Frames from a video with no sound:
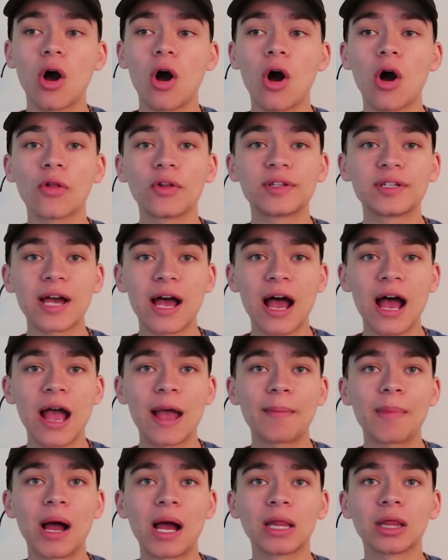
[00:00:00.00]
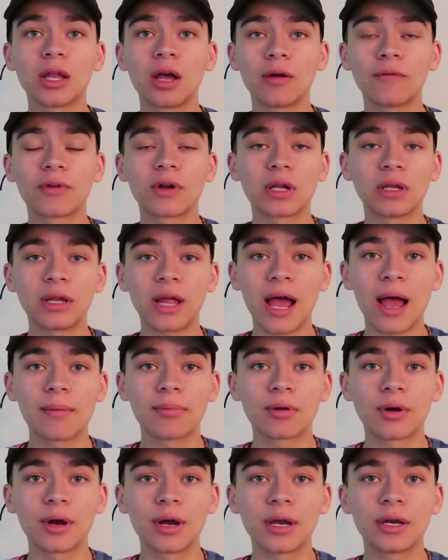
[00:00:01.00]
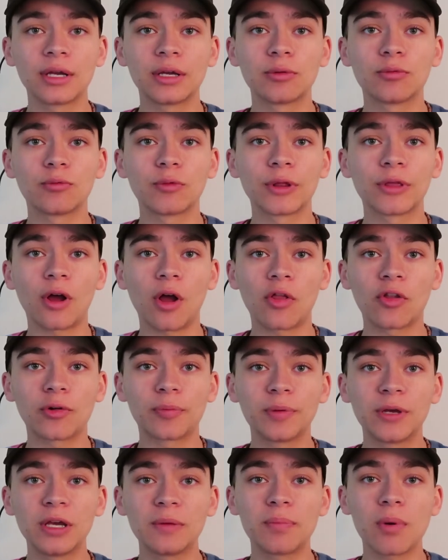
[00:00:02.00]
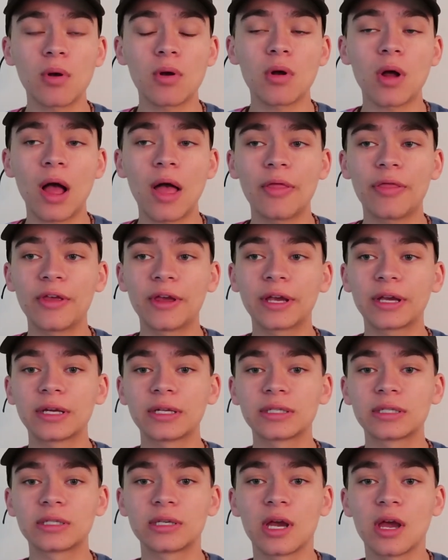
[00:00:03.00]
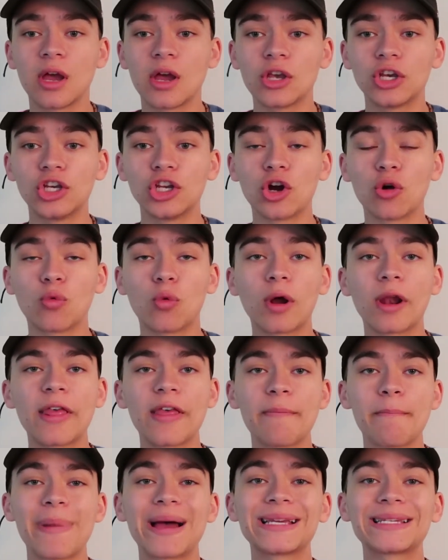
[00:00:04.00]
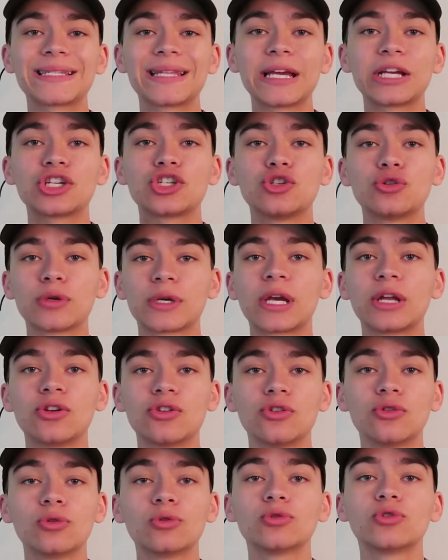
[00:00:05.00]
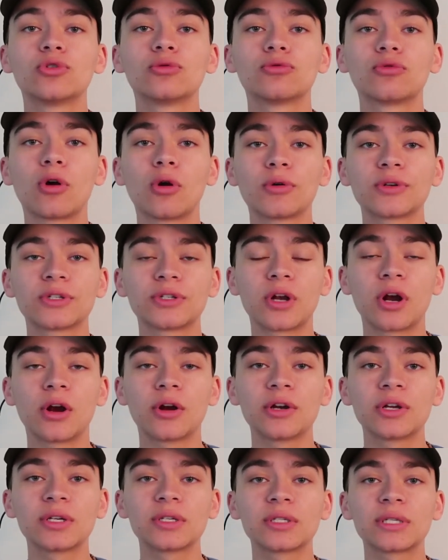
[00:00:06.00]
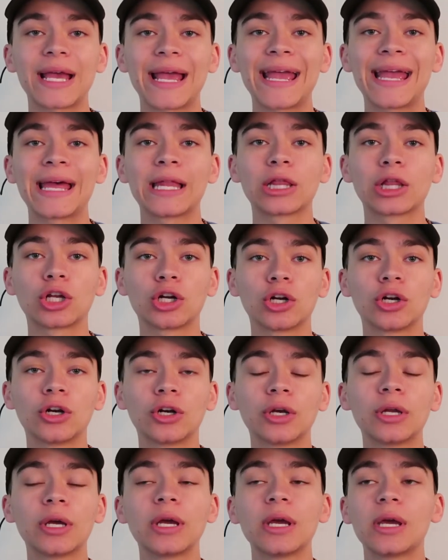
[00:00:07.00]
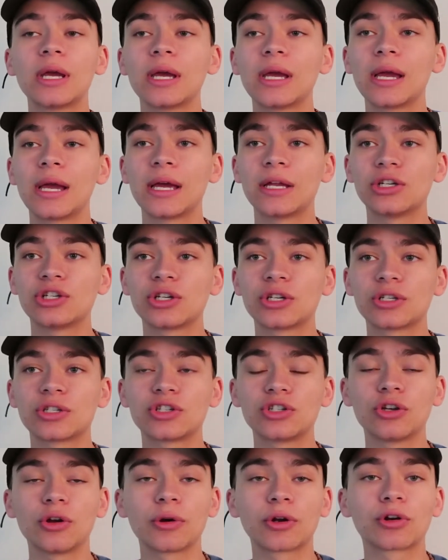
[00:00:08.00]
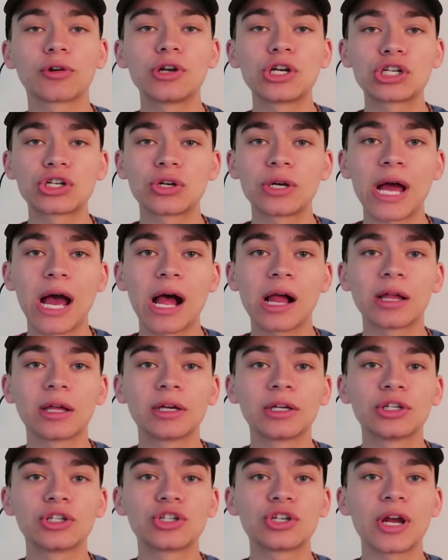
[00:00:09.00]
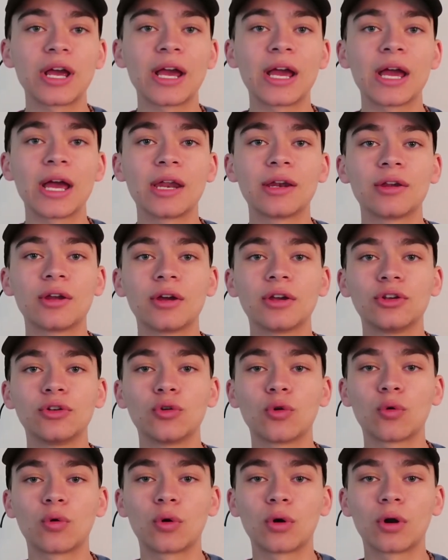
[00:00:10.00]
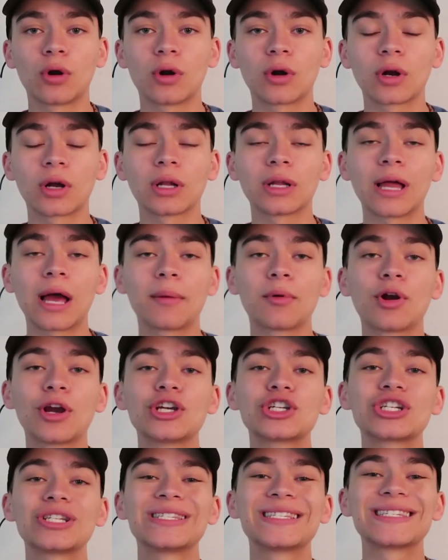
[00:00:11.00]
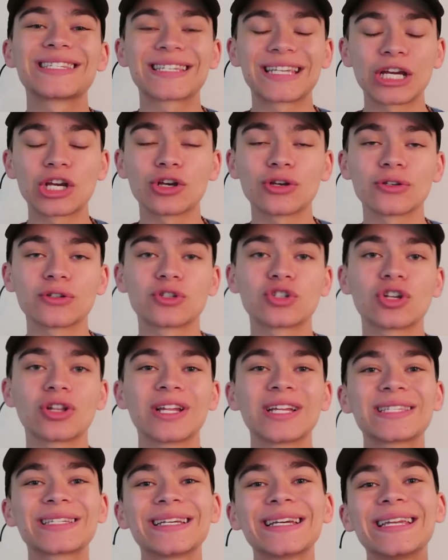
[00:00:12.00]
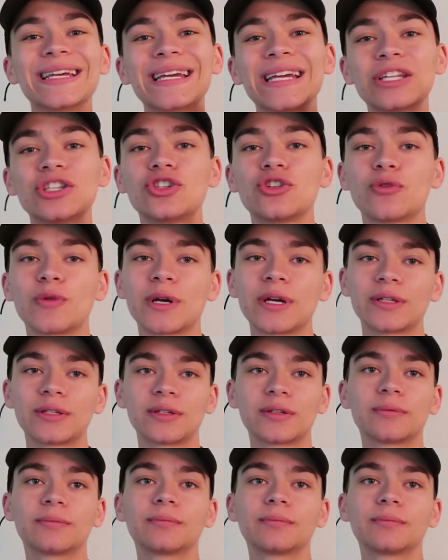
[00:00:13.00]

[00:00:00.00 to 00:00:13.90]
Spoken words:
all the time. I love collaborating with other people. I think it's, one of the best things you can do to grow as an artist and learn and just, increase your knowledge and your collaboration skills. So let's get into it.